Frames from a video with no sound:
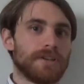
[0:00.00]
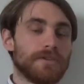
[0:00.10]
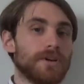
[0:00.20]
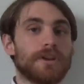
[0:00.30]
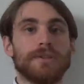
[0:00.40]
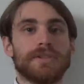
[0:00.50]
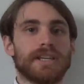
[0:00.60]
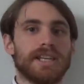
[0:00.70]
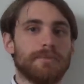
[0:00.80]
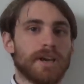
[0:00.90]
either not
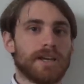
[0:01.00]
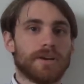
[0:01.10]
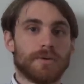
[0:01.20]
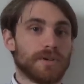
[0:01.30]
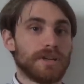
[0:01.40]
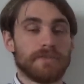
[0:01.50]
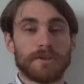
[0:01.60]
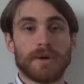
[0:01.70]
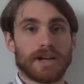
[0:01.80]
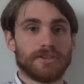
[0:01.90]
using any mana or
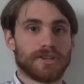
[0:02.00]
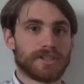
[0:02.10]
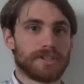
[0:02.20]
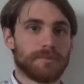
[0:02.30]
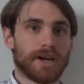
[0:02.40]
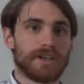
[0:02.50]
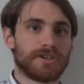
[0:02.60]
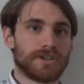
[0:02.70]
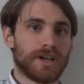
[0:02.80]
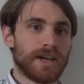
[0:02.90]
giving you back just as
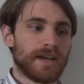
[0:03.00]
much.